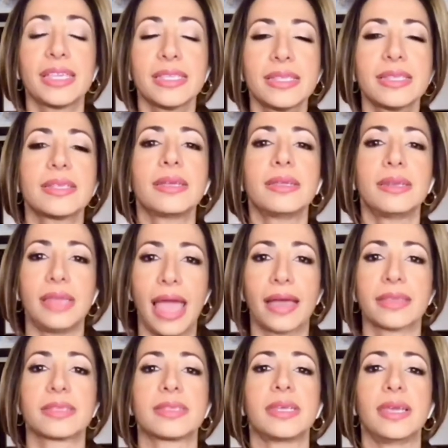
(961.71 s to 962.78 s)
This is a
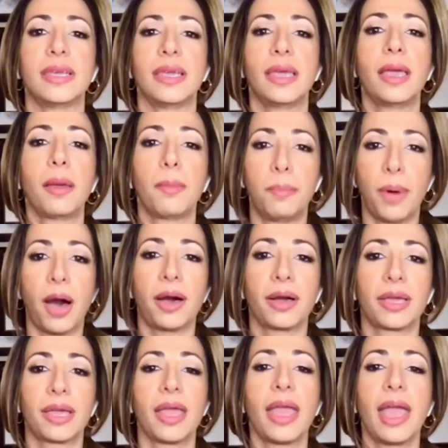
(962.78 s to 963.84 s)
nasty
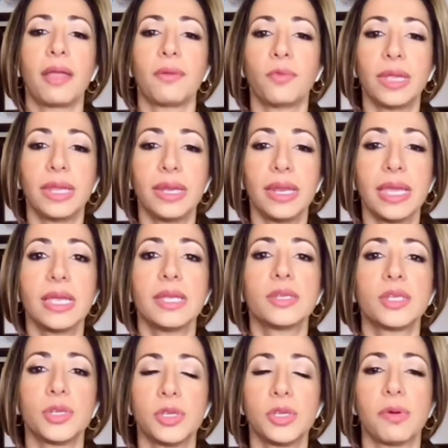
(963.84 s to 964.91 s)
bug, and we
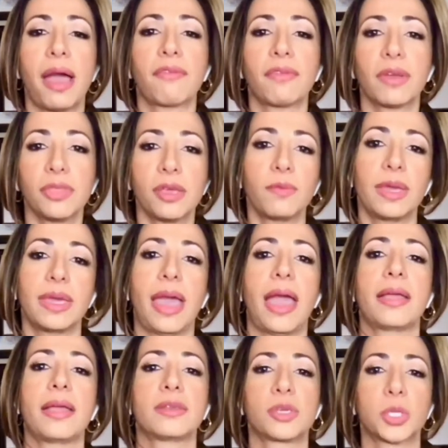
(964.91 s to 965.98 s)
need to do everything we
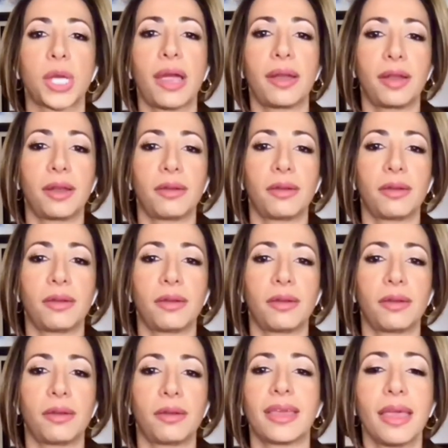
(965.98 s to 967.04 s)
can to try
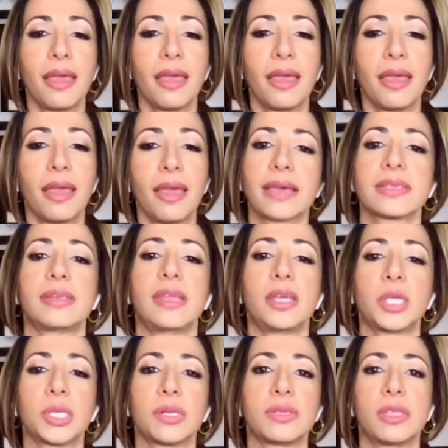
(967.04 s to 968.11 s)
to eradicate it.
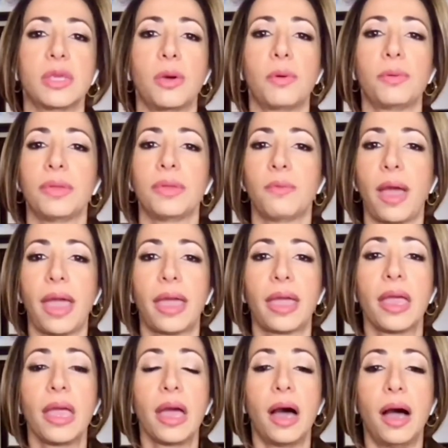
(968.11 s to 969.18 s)
Vaccination is the only
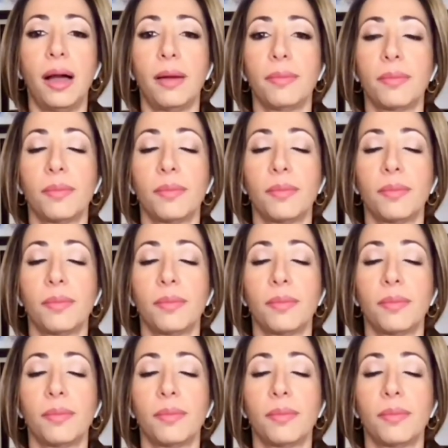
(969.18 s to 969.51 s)
way.